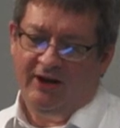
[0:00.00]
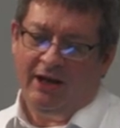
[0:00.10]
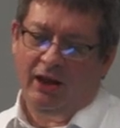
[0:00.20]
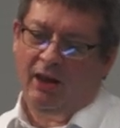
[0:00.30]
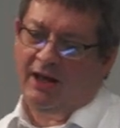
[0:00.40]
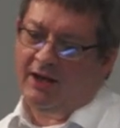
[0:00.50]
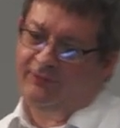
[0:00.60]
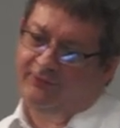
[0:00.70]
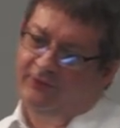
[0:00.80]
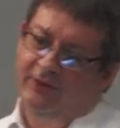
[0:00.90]
then I
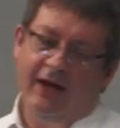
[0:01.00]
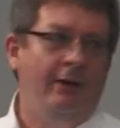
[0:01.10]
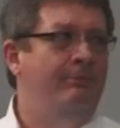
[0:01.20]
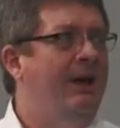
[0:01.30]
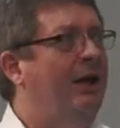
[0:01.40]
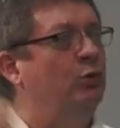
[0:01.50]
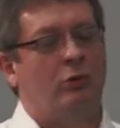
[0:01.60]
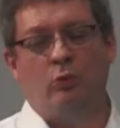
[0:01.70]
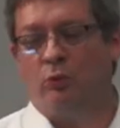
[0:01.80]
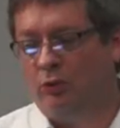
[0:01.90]
left that
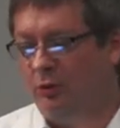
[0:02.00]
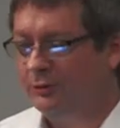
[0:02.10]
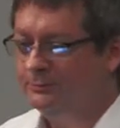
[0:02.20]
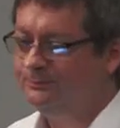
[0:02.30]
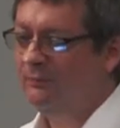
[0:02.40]
manual world